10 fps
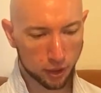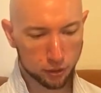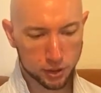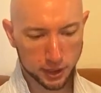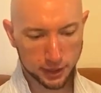
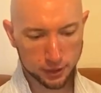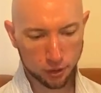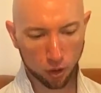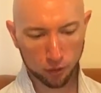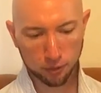She's
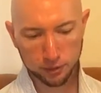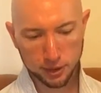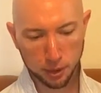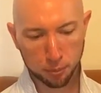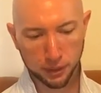gone
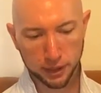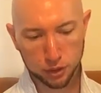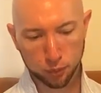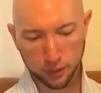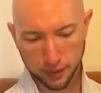onto the
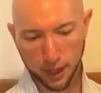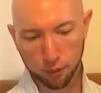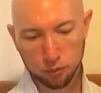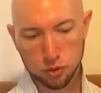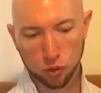pitch
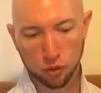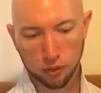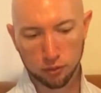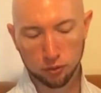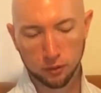without sort
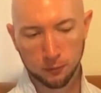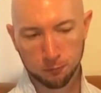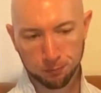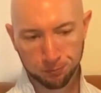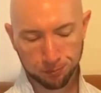of
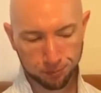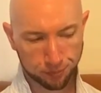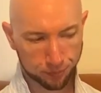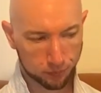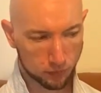
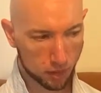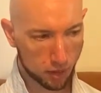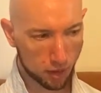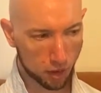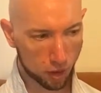
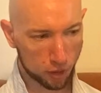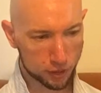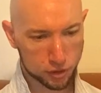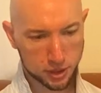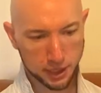her
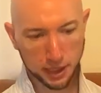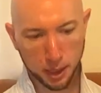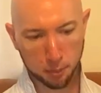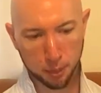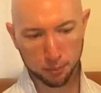
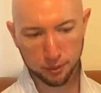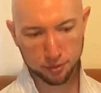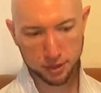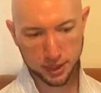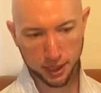senior member of
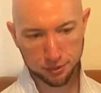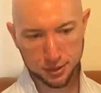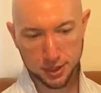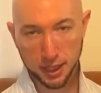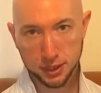staff
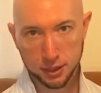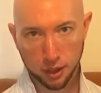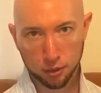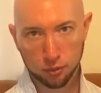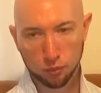say
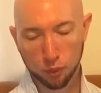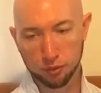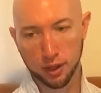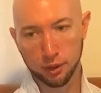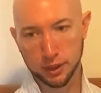so,
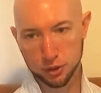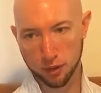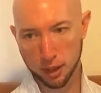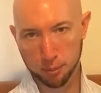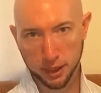without his
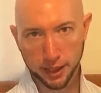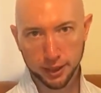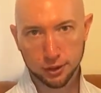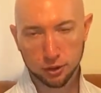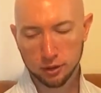
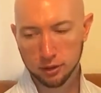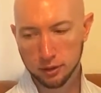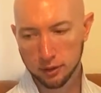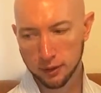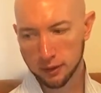recommendation,
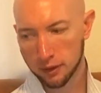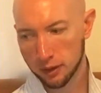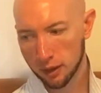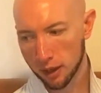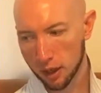
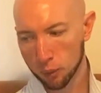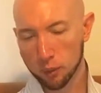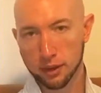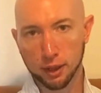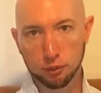
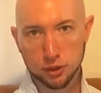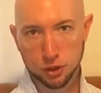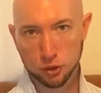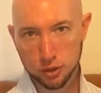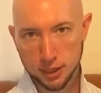without
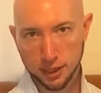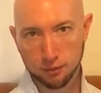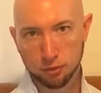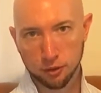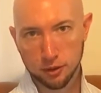discussing
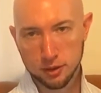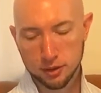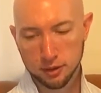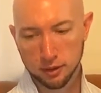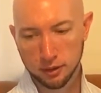it
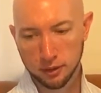first.